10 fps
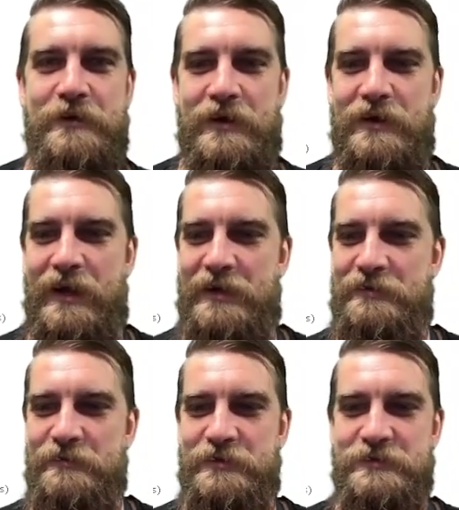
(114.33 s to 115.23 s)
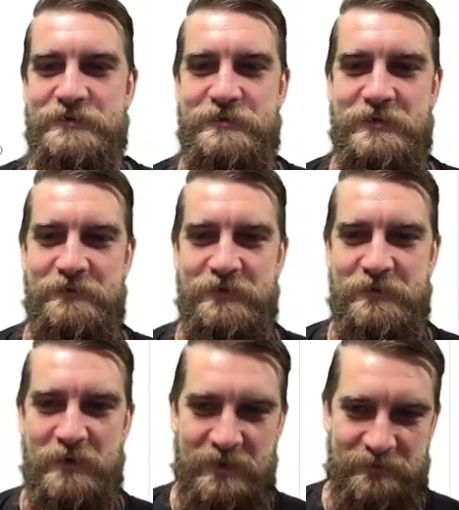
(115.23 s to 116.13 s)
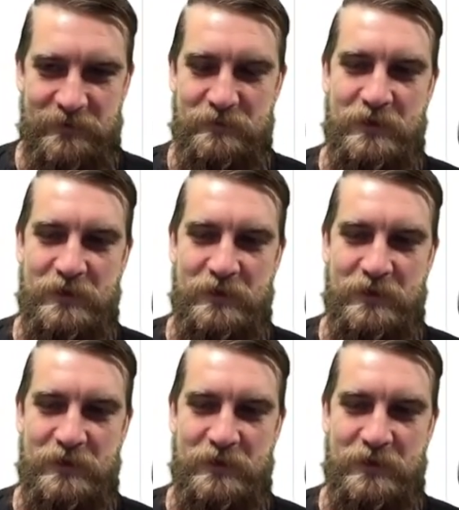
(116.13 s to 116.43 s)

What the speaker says: I don't really use Twitter very often,